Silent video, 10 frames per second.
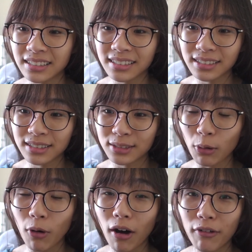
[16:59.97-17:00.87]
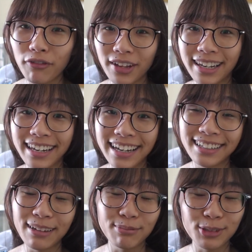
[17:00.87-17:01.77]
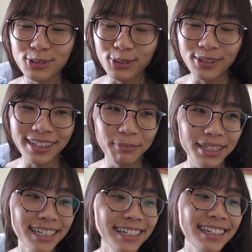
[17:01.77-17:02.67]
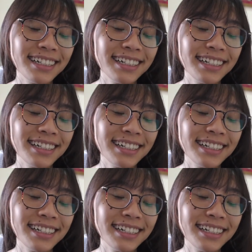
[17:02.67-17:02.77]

It's so offending. I'm so sorry, but